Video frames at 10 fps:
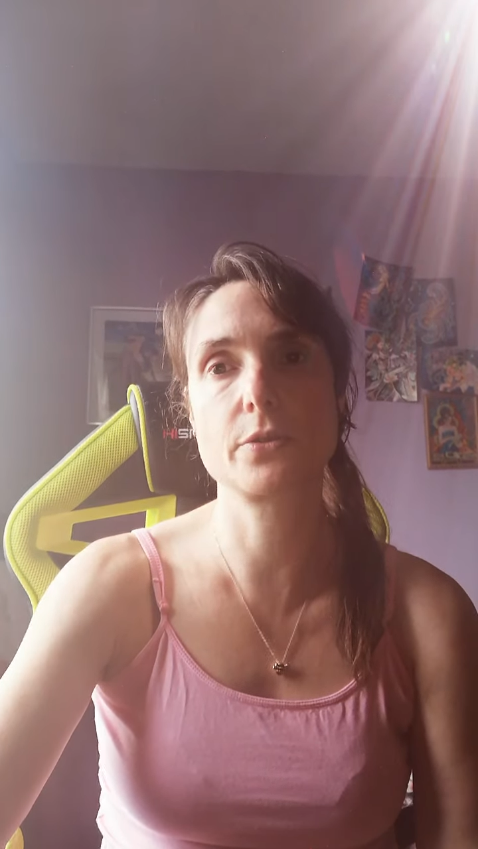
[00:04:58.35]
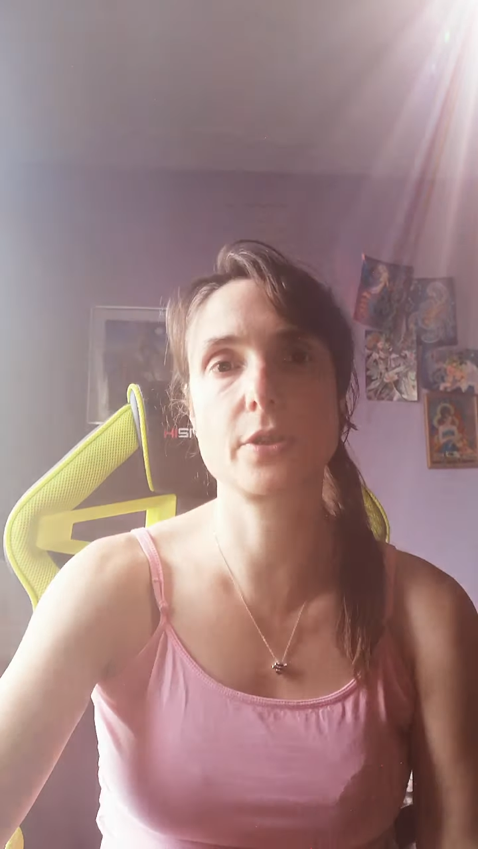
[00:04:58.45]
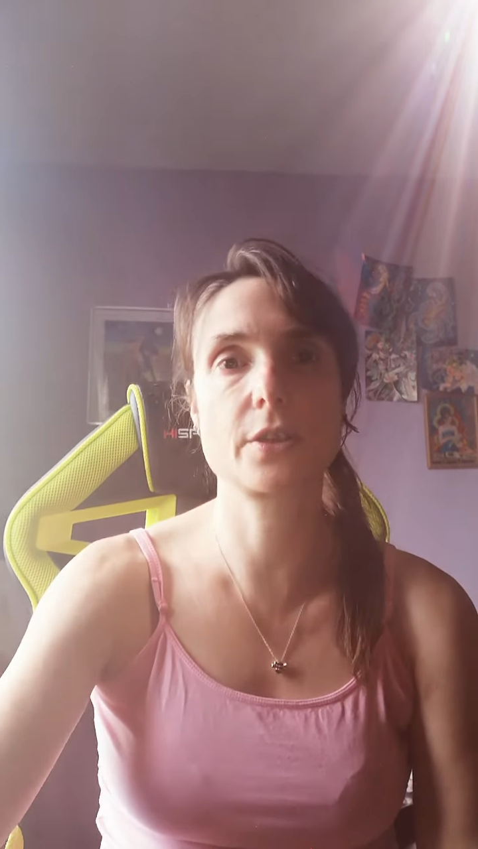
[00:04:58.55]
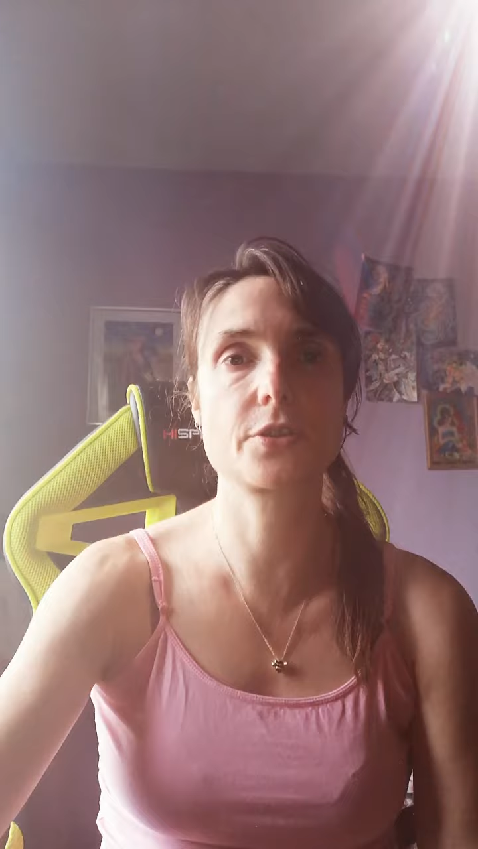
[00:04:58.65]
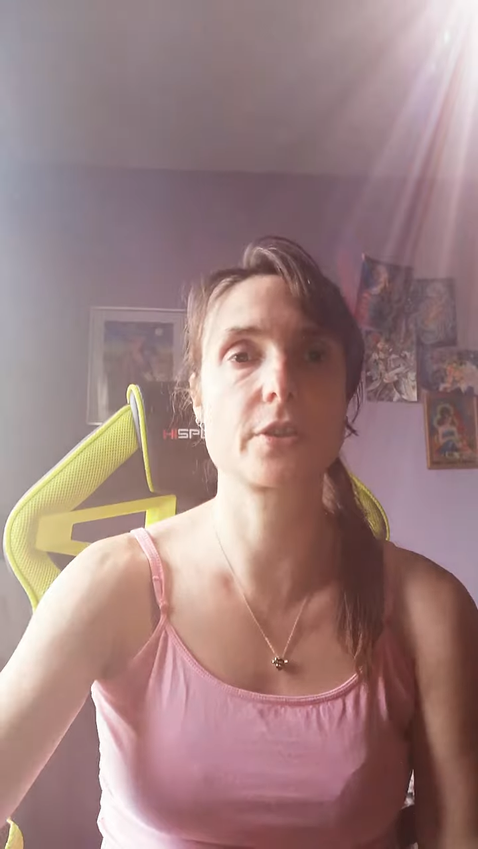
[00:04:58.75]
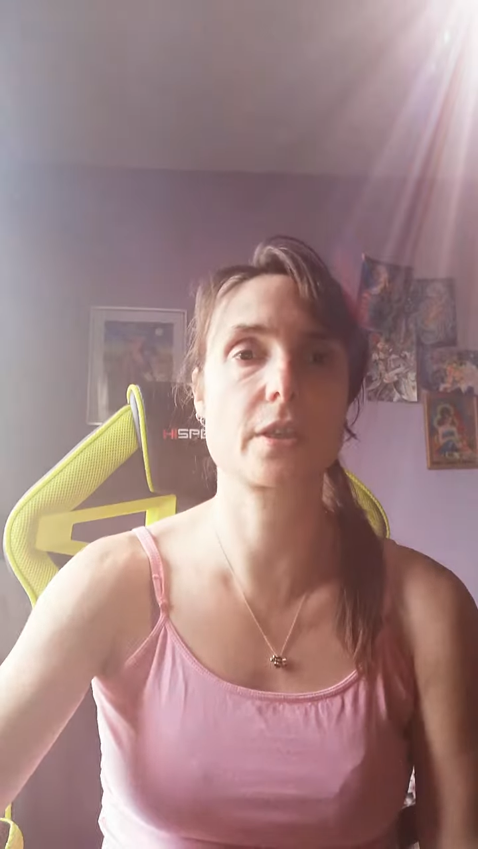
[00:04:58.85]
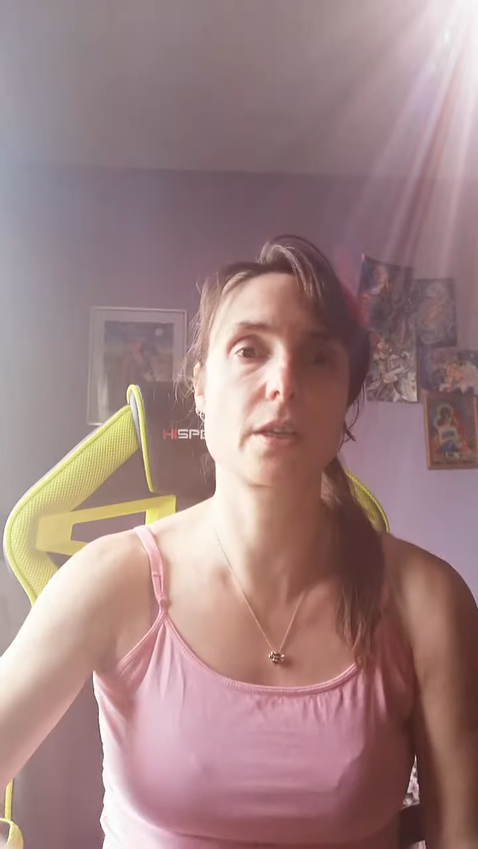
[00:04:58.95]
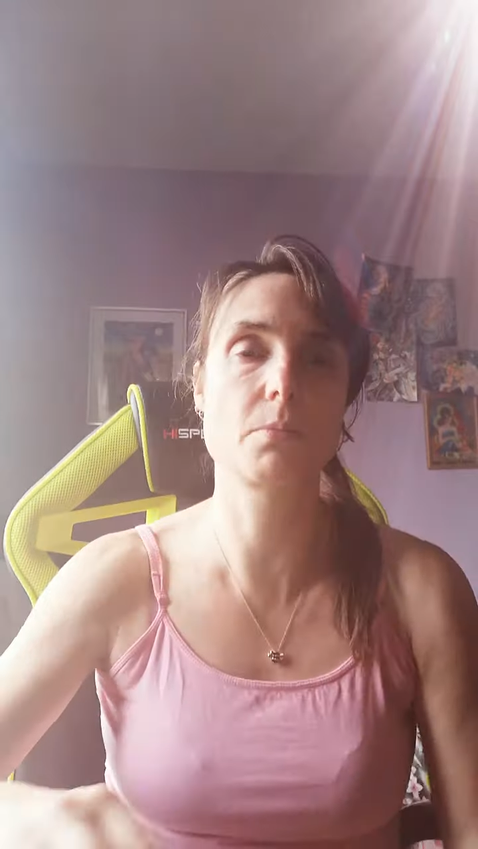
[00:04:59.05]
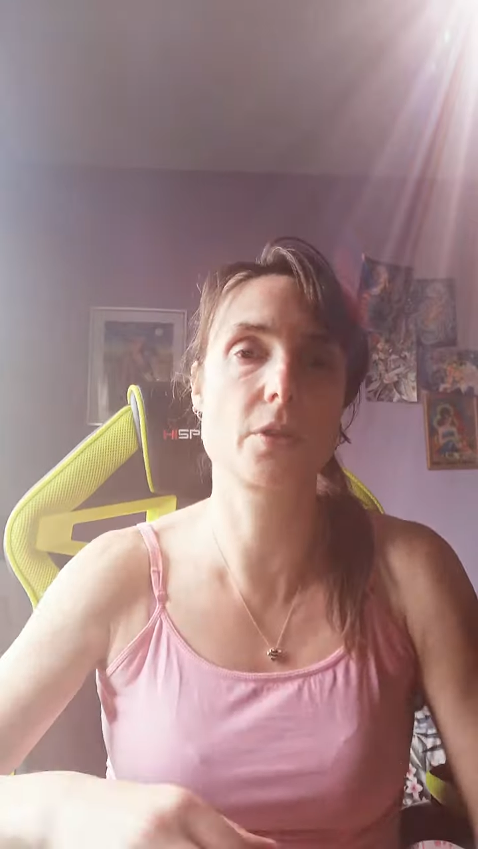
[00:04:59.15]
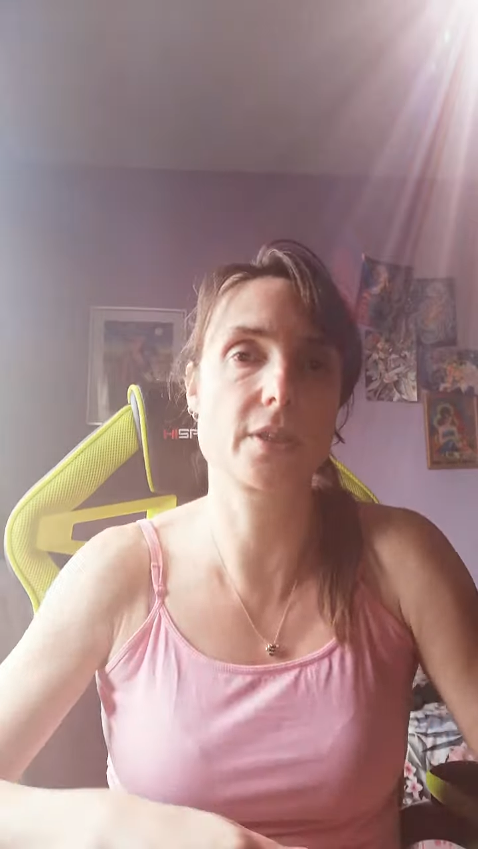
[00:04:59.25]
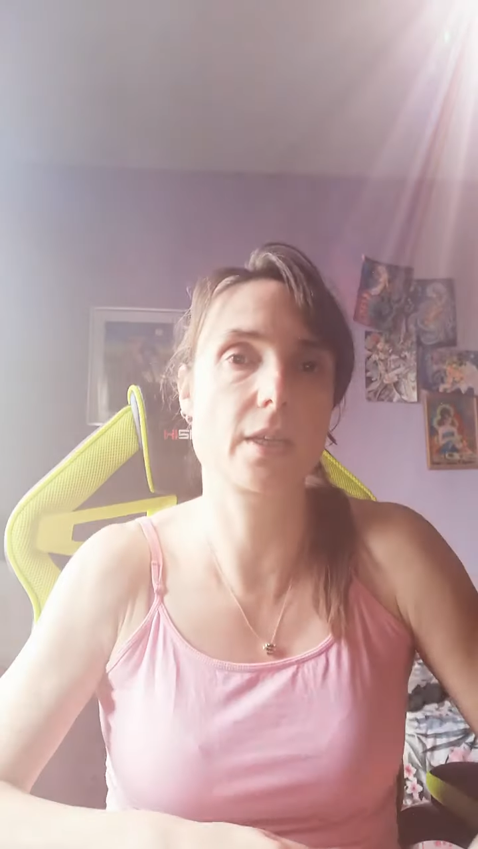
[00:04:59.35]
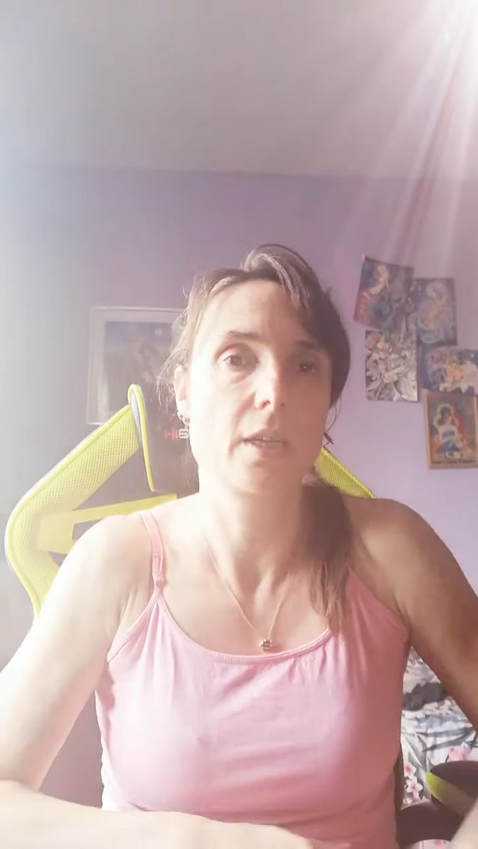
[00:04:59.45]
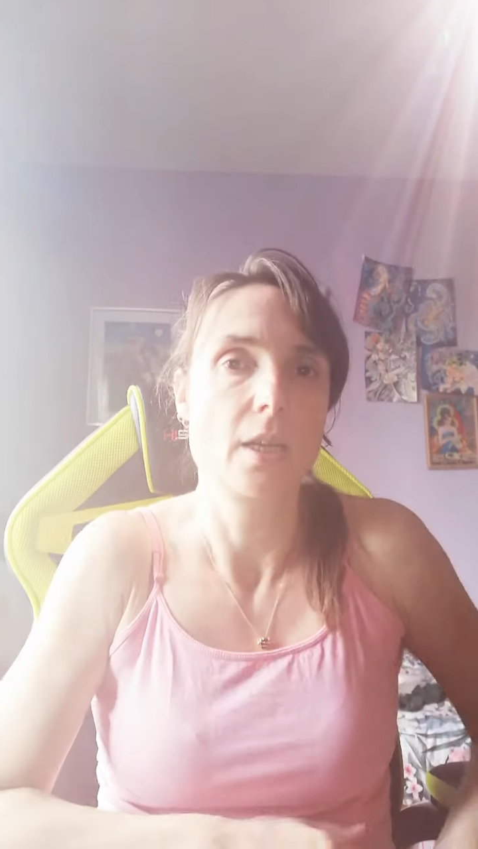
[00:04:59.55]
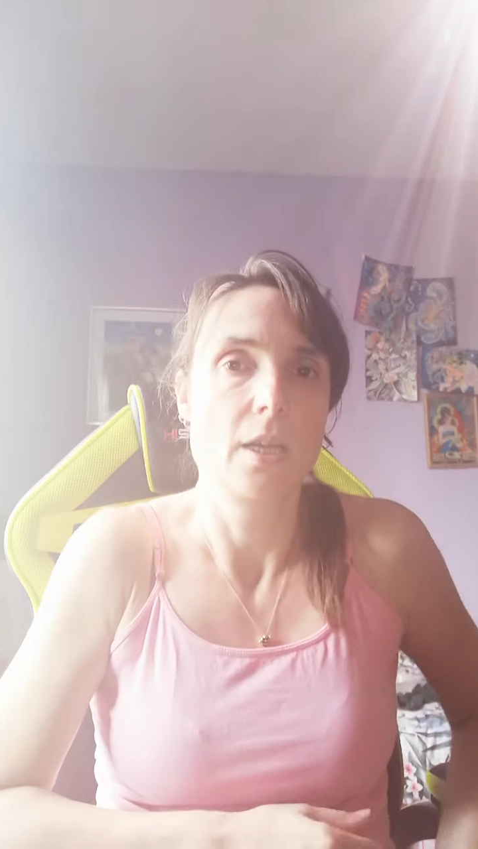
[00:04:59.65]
things that come with it.